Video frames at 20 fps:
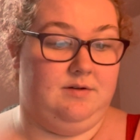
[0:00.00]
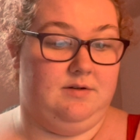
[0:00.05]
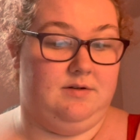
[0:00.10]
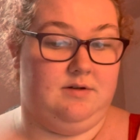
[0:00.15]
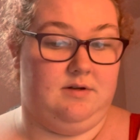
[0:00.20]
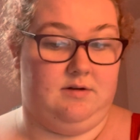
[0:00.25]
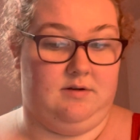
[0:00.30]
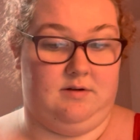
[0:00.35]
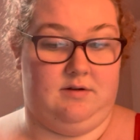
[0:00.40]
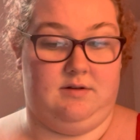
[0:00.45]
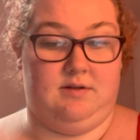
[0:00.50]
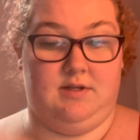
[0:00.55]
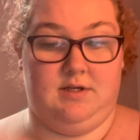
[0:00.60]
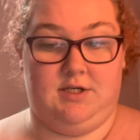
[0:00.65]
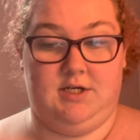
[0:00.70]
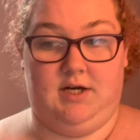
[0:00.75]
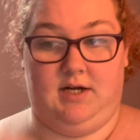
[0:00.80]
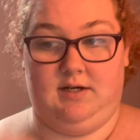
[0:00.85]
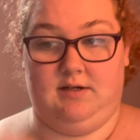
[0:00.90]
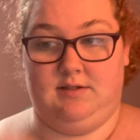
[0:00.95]
Or the
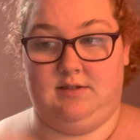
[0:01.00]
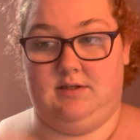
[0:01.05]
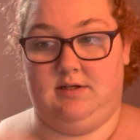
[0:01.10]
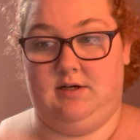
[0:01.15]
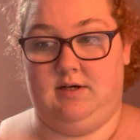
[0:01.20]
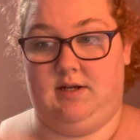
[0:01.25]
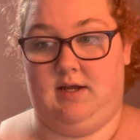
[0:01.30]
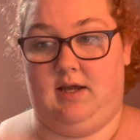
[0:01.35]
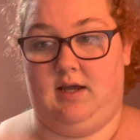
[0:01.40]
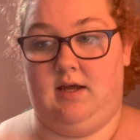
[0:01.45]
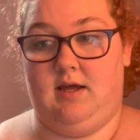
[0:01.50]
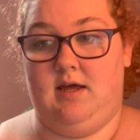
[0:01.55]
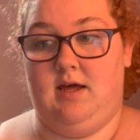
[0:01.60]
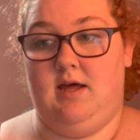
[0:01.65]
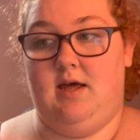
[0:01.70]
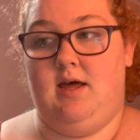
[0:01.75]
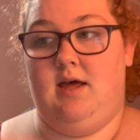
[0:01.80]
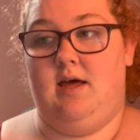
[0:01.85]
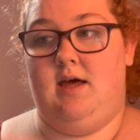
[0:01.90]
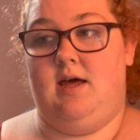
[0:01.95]
child's learning.
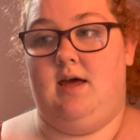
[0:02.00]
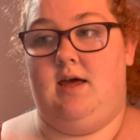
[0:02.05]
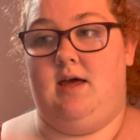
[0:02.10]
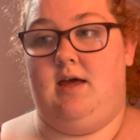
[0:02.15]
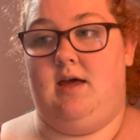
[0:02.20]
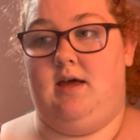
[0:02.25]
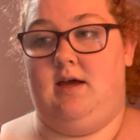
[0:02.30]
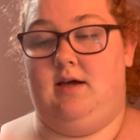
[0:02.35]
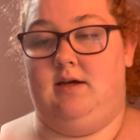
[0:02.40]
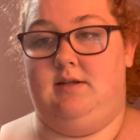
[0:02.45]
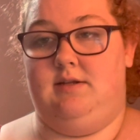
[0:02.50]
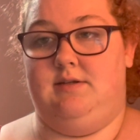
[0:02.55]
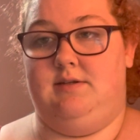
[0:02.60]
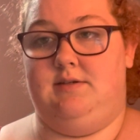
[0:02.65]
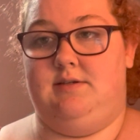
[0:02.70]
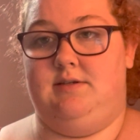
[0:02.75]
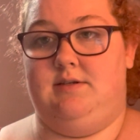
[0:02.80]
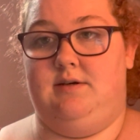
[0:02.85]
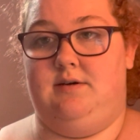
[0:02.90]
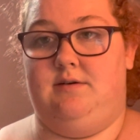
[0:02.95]
And
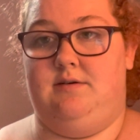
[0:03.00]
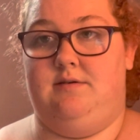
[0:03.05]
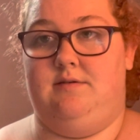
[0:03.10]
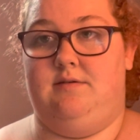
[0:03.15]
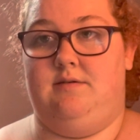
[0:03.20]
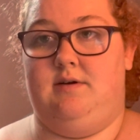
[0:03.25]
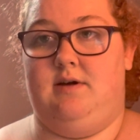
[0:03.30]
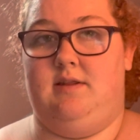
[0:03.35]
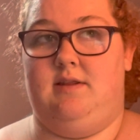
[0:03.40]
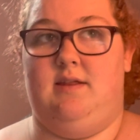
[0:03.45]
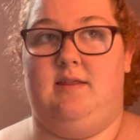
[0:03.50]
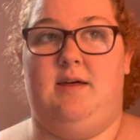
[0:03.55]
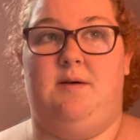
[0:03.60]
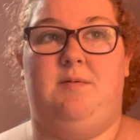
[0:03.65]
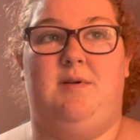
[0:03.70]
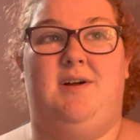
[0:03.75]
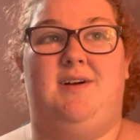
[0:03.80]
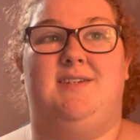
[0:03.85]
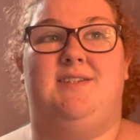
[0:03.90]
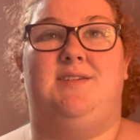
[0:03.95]
then they
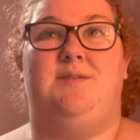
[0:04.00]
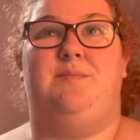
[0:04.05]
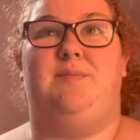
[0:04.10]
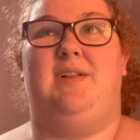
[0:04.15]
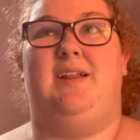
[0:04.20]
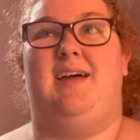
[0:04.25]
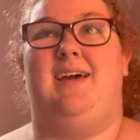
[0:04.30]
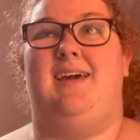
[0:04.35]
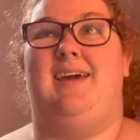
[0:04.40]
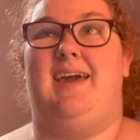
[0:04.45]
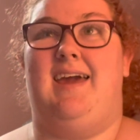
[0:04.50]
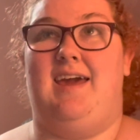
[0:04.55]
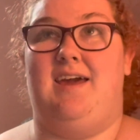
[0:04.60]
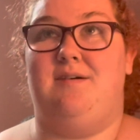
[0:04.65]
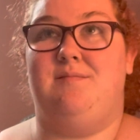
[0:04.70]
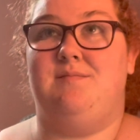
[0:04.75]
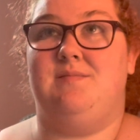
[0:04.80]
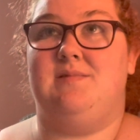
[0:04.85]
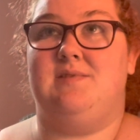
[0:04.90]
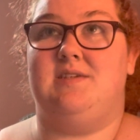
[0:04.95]
would also play
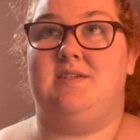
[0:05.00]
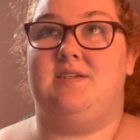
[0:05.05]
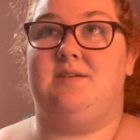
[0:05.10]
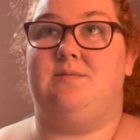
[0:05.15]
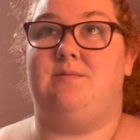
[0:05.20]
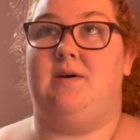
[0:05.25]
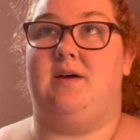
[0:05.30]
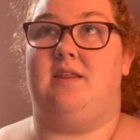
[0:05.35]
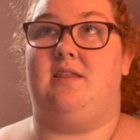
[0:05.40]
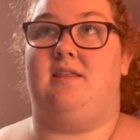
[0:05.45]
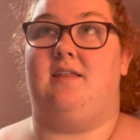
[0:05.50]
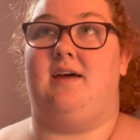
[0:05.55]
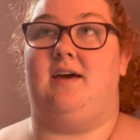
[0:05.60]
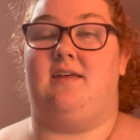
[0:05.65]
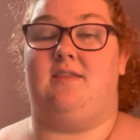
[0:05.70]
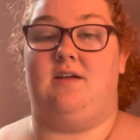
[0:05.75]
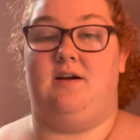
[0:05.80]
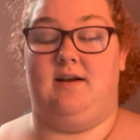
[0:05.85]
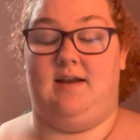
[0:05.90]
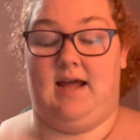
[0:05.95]
games with
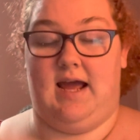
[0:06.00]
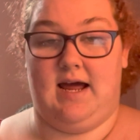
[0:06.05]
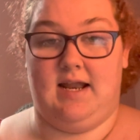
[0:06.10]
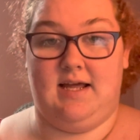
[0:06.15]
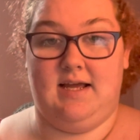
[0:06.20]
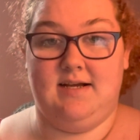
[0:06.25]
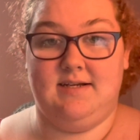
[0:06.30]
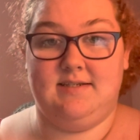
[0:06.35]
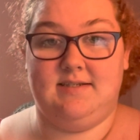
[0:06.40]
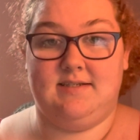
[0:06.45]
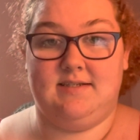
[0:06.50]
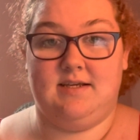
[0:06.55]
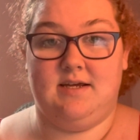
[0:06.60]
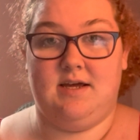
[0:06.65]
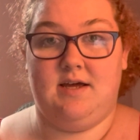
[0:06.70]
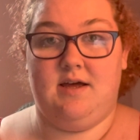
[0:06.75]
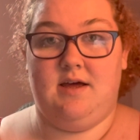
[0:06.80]
like their nannies.